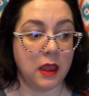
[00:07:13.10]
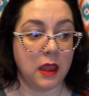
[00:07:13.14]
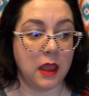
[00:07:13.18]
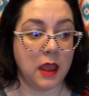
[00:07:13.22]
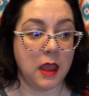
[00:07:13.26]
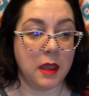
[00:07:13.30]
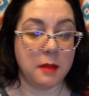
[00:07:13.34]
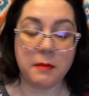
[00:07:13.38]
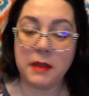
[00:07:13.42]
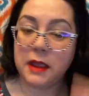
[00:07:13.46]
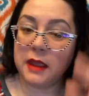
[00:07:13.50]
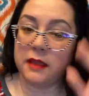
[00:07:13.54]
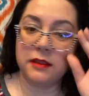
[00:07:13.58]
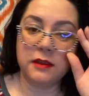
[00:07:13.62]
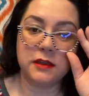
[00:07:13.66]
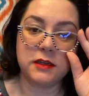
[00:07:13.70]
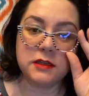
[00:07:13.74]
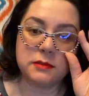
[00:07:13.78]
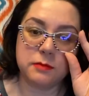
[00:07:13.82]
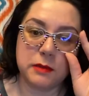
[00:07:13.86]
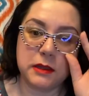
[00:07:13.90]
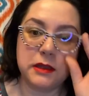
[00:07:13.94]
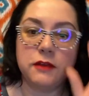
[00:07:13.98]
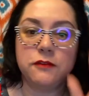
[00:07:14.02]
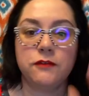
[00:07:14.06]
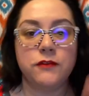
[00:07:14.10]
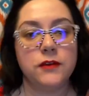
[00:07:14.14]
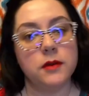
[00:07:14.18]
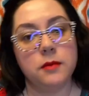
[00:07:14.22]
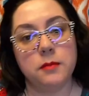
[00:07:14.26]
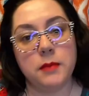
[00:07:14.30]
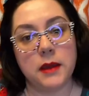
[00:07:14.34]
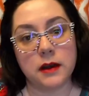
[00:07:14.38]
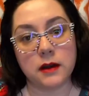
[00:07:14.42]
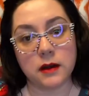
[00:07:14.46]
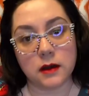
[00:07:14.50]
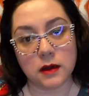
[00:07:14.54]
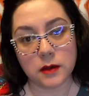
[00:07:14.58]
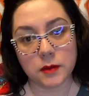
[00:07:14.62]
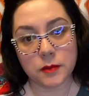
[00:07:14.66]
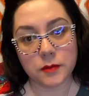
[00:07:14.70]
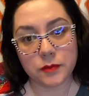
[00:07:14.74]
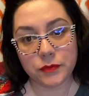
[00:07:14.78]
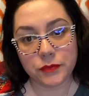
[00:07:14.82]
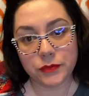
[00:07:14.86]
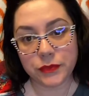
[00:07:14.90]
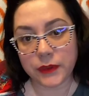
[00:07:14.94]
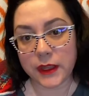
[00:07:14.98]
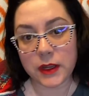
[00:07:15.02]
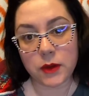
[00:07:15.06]
man, they just make you feel better.
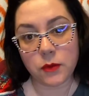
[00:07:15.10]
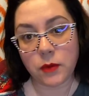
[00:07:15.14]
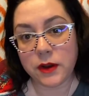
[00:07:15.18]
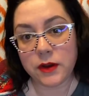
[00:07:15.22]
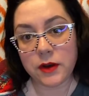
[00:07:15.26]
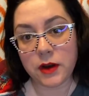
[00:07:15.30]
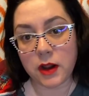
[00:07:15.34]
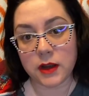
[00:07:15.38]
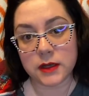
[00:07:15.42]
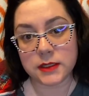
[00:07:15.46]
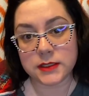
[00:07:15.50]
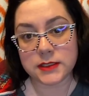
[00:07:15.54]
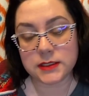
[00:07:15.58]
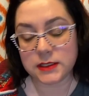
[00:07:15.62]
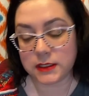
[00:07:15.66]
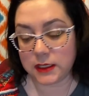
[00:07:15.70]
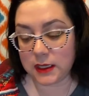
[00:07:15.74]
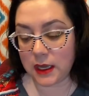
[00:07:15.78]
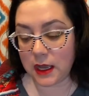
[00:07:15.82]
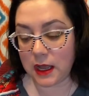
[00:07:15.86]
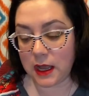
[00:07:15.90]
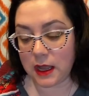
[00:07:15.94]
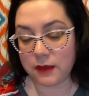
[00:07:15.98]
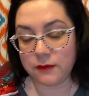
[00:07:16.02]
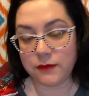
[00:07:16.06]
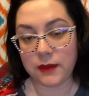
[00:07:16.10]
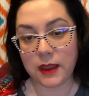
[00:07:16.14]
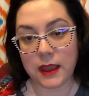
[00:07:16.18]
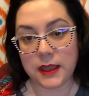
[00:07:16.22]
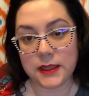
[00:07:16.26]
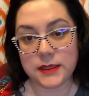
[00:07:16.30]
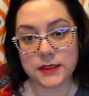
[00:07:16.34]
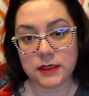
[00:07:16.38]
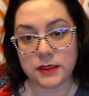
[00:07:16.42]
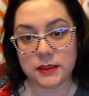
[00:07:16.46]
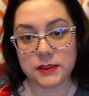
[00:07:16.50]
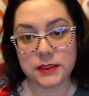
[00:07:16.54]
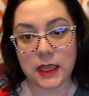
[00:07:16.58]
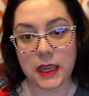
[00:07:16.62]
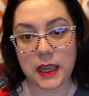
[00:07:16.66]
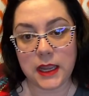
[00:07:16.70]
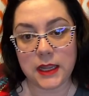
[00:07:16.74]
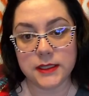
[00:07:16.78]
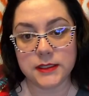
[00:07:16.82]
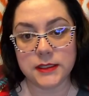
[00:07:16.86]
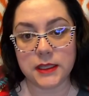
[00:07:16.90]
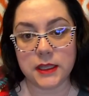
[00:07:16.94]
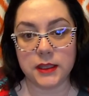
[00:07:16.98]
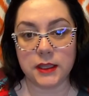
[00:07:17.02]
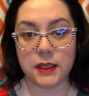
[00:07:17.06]
Like, quite honestly, I've had Delta
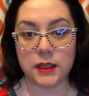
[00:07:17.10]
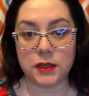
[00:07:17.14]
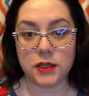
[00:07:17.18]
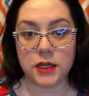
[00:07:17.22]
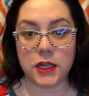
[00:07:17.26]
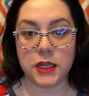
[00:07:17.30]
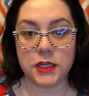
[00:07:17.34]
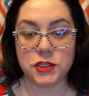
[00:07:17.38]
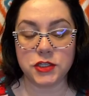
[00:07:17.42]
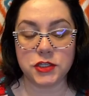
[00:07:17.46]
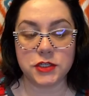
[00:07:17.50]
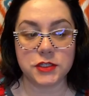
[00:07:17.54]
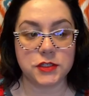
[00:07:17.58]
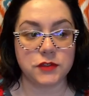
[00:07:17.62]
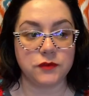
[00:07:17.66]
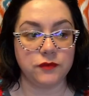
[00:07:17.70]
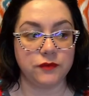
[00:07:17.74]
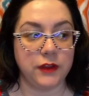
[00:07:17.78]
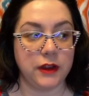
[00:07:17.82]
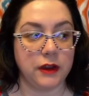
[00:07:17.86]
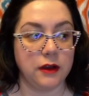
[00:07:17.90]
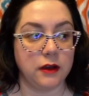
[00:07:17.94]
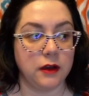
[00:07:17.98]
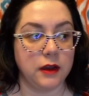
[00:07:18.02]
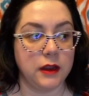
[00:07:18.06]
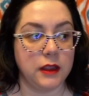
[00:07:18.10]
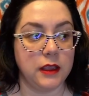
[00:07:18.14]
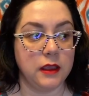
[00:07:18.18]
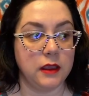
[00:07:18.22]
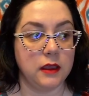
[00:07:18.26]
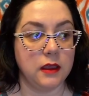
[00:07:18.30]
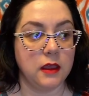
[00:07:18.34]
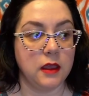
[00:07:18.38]
8s and it's just very